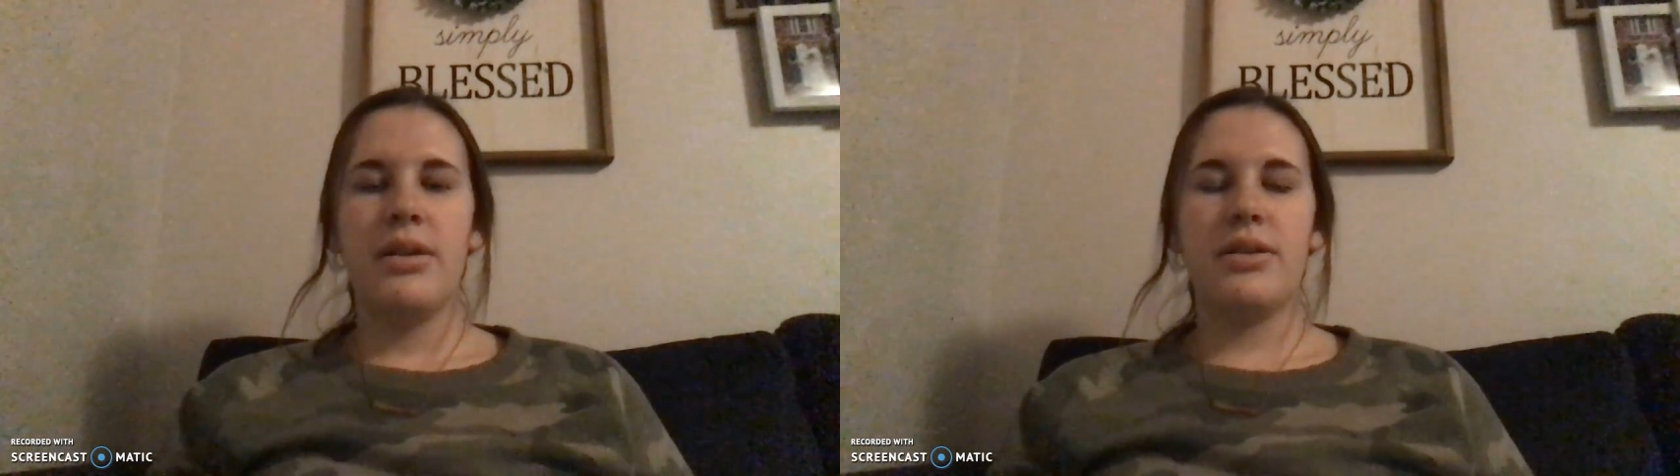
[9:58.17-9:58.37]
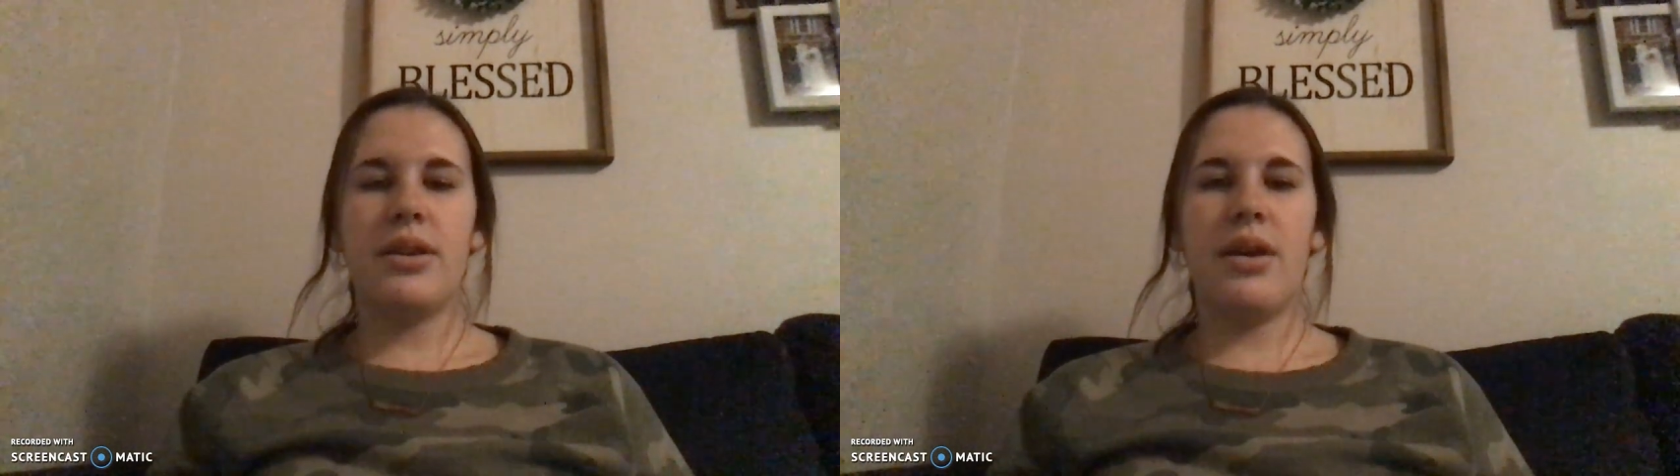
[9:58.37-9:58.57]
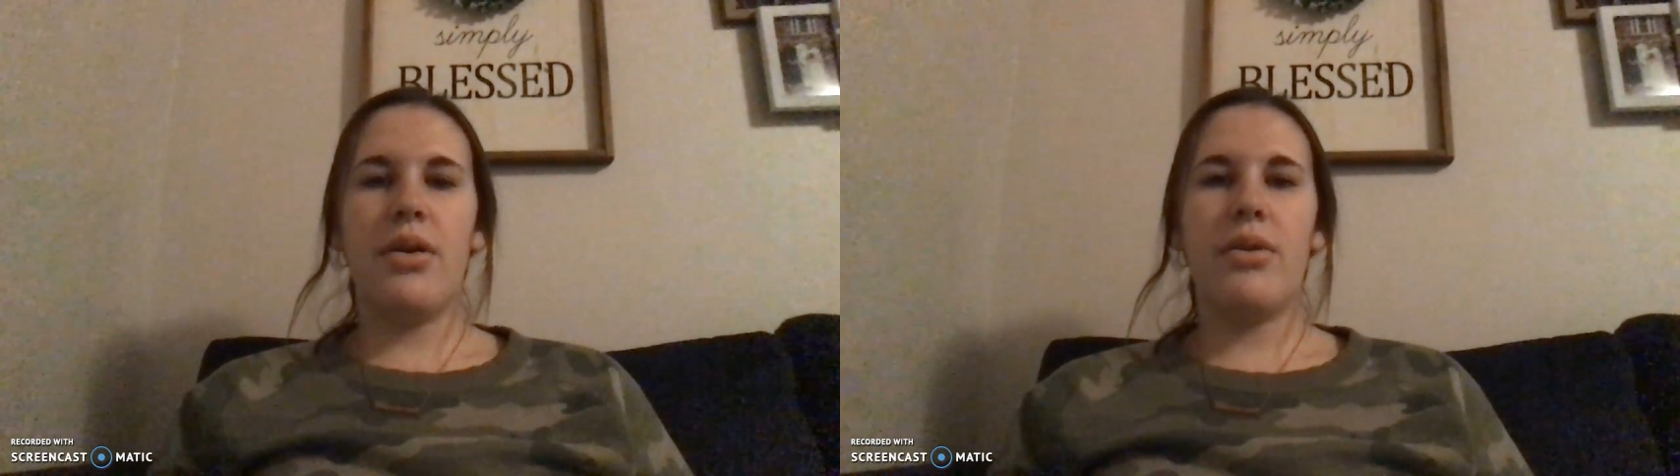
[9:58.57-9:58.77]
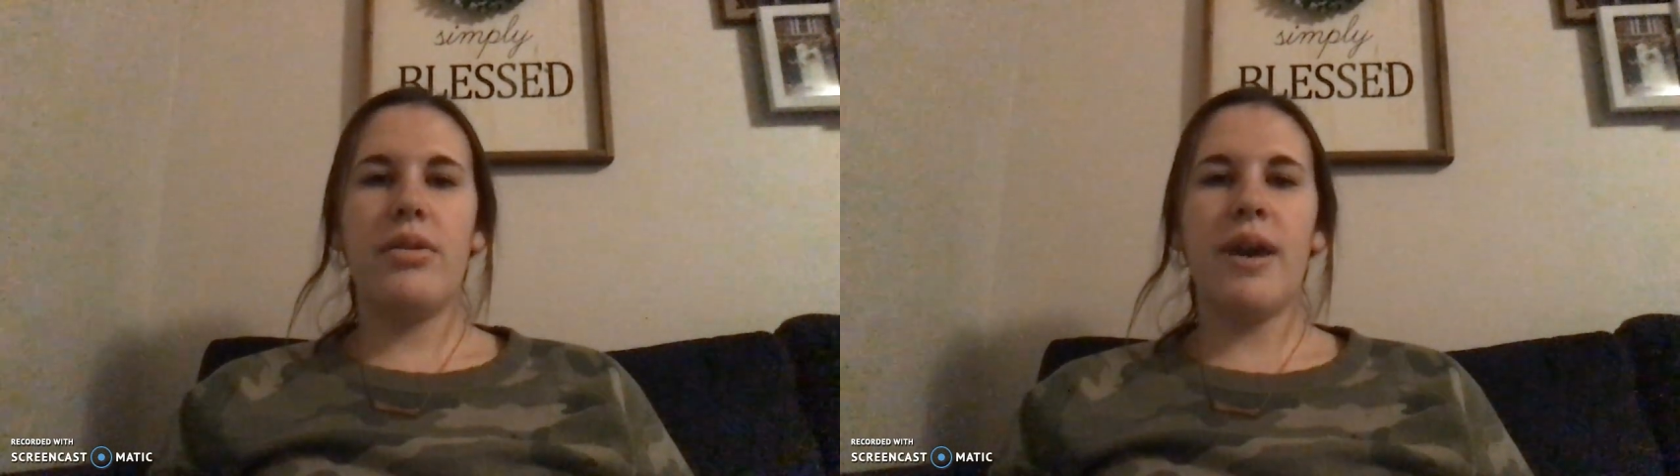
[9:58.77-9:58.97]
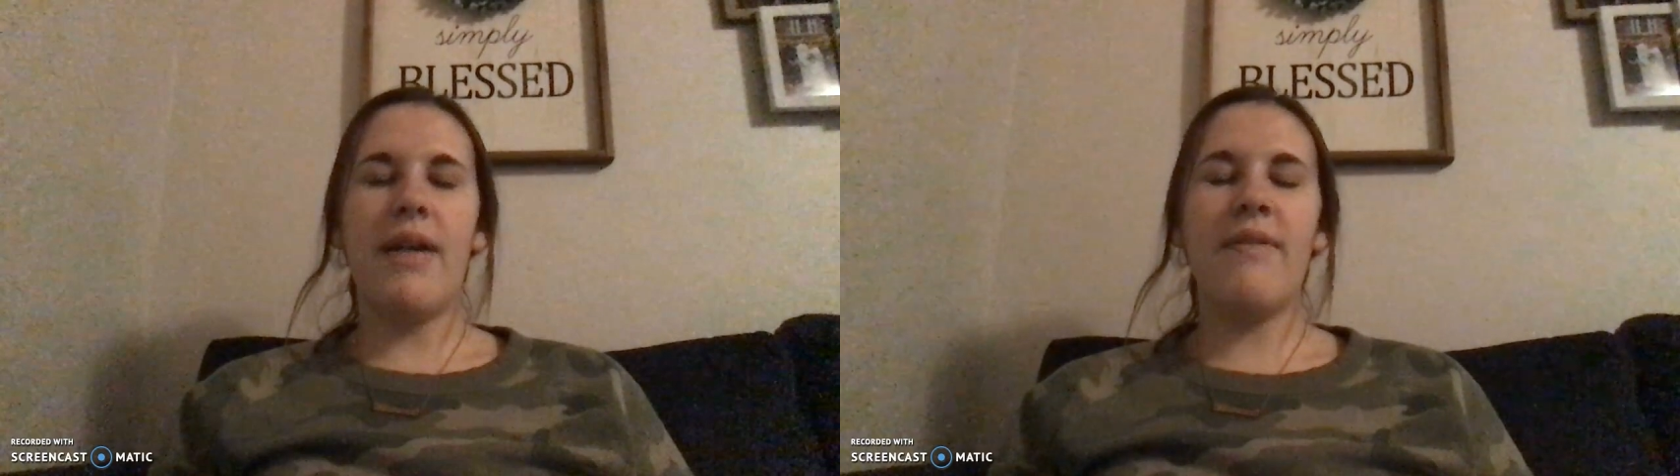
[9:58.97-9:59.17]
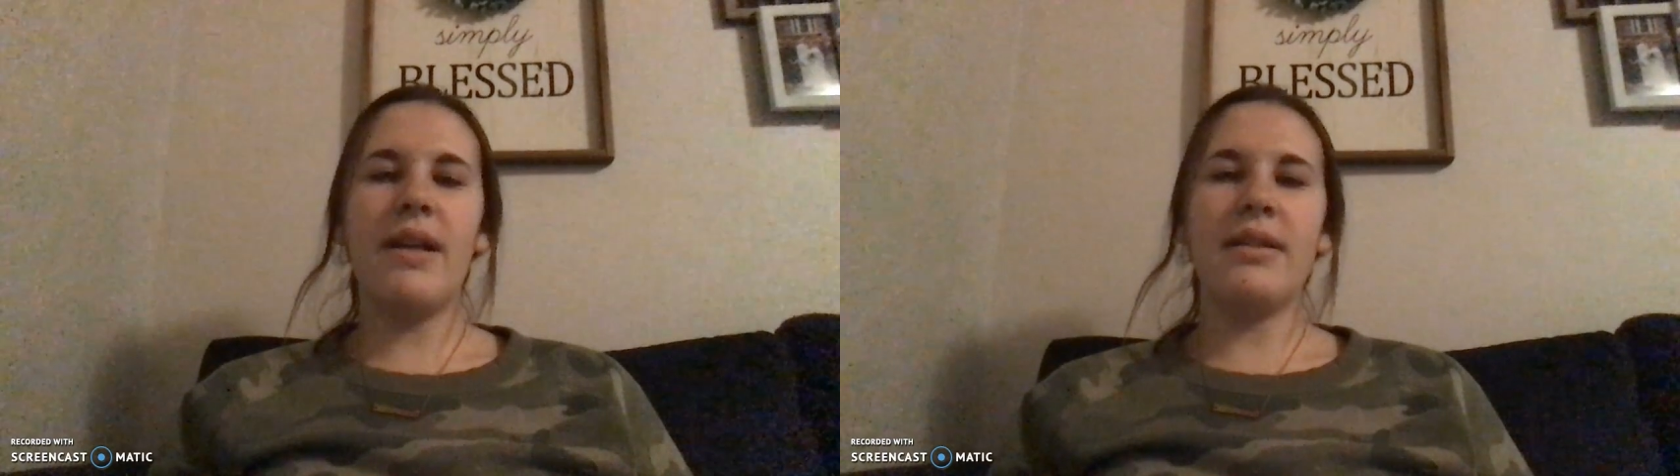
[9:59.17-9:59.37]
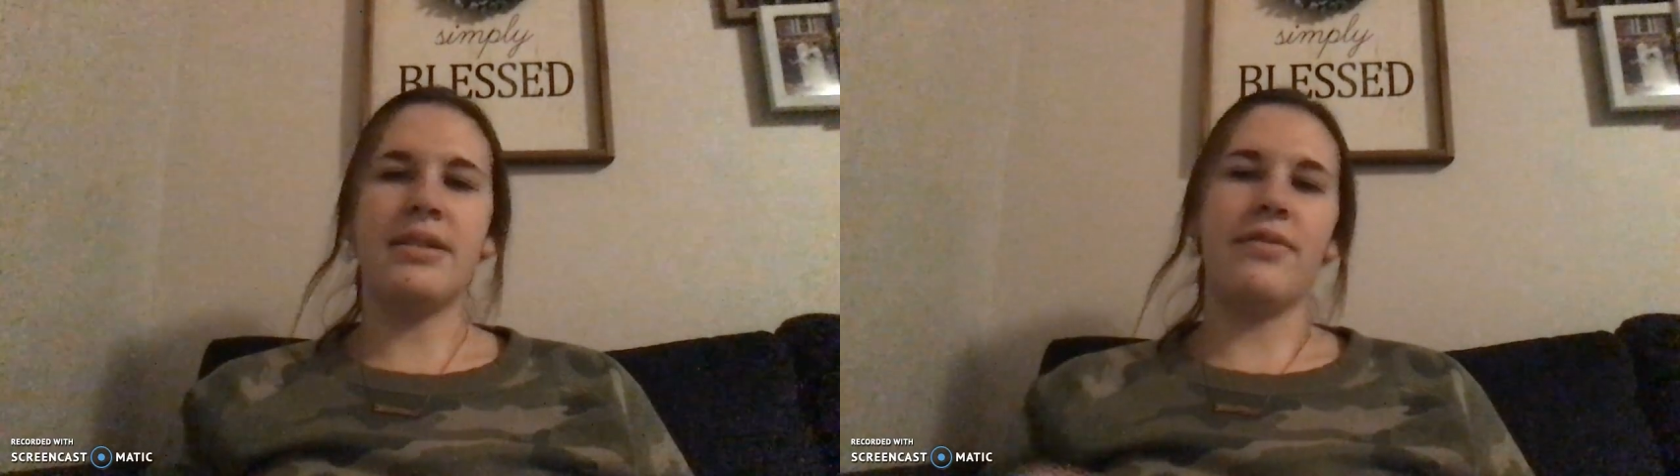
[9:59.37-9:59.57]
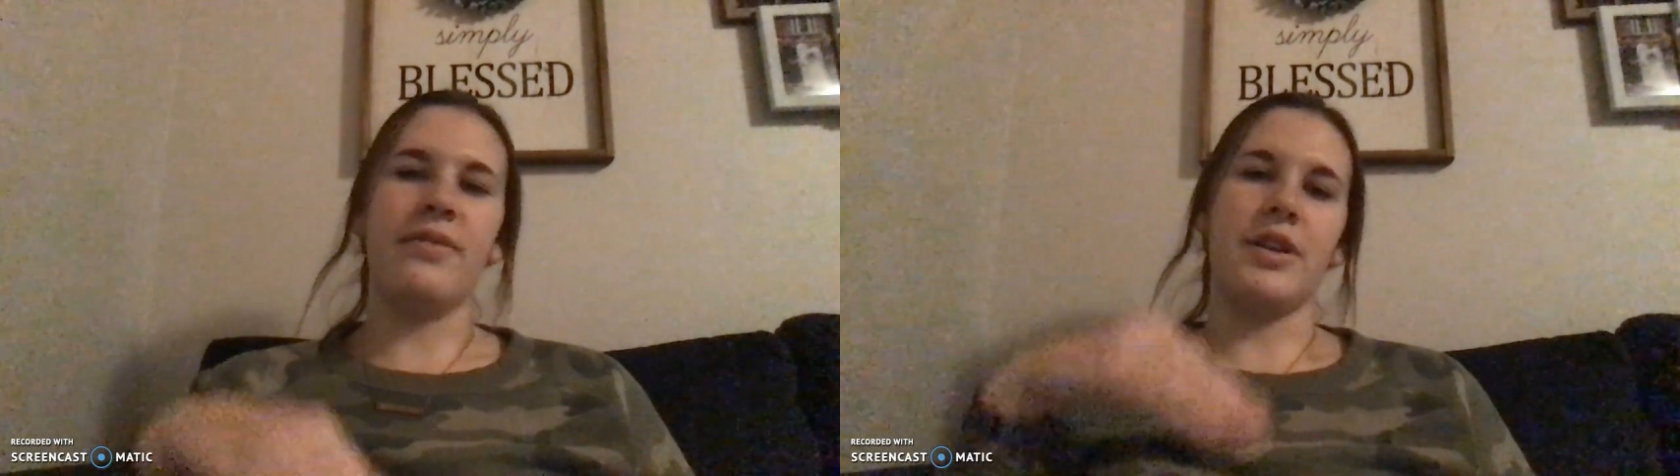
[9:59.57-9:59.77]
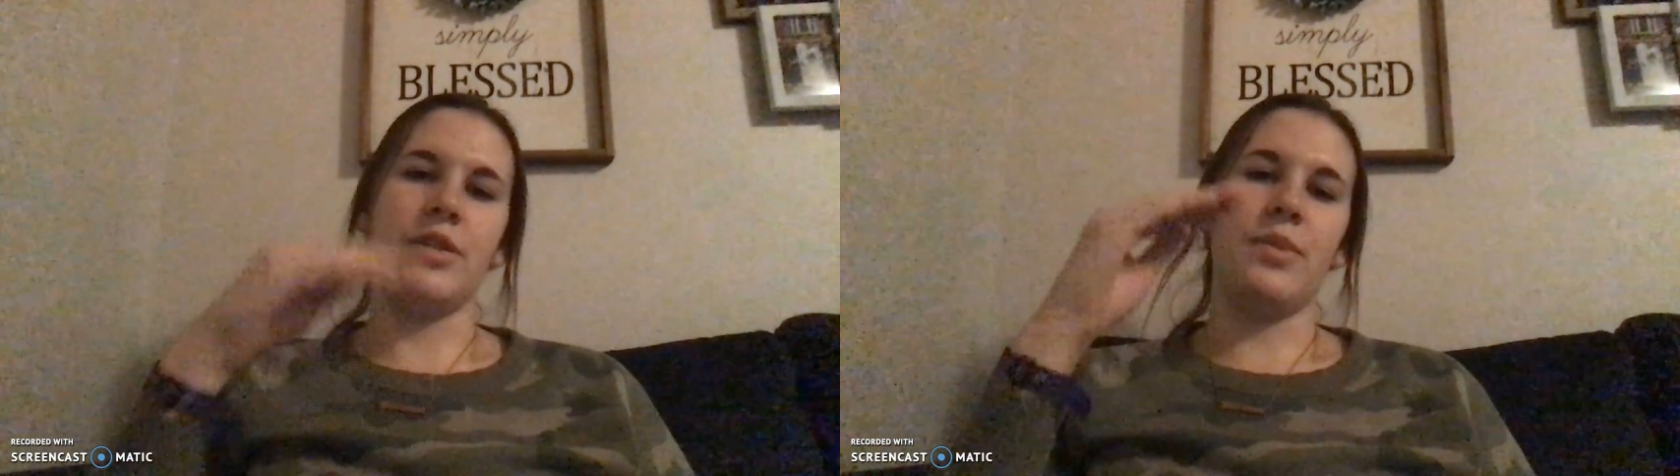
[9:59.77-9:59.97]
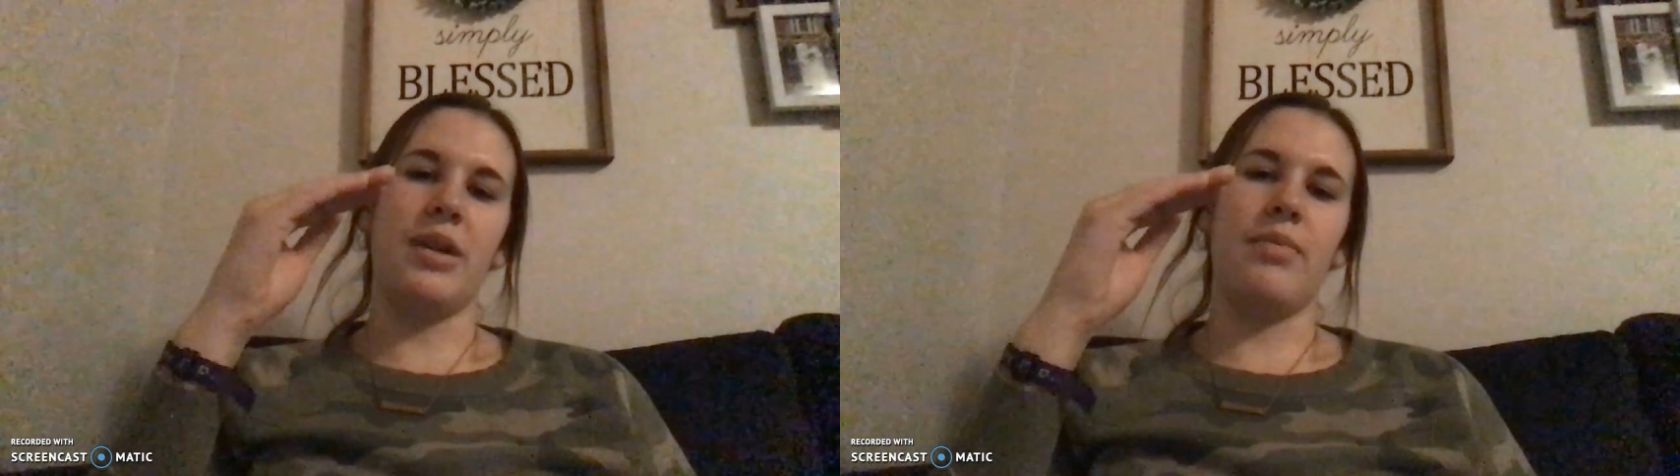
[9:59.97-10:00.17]
So you have that list of
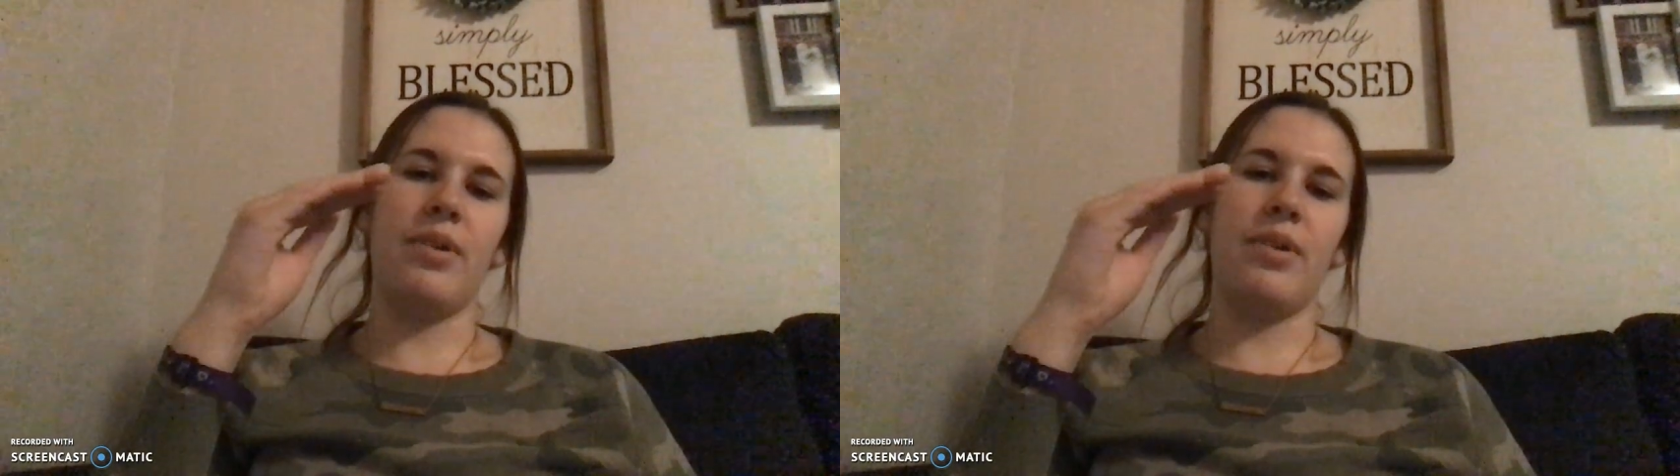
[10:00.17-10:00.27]
freshmen,